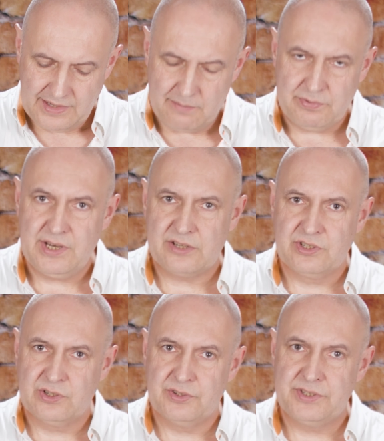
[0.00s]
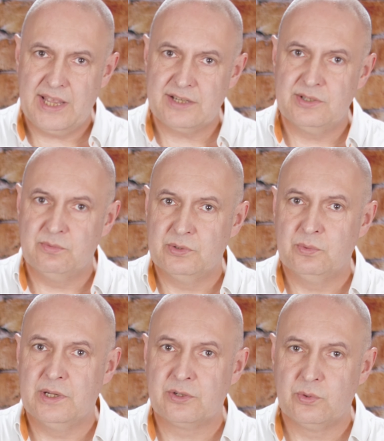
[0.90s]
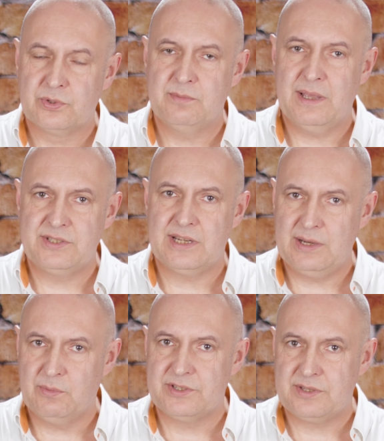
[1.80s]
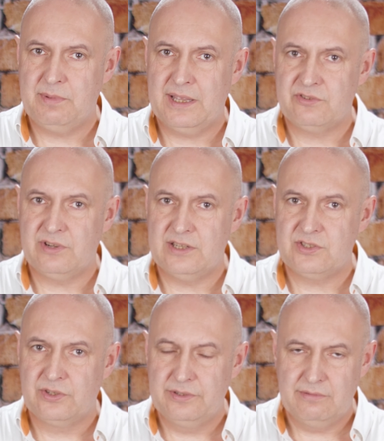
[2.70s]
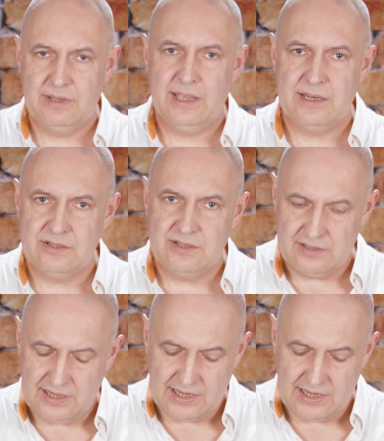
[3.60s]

That protection contactor will work automatically once the battery is on and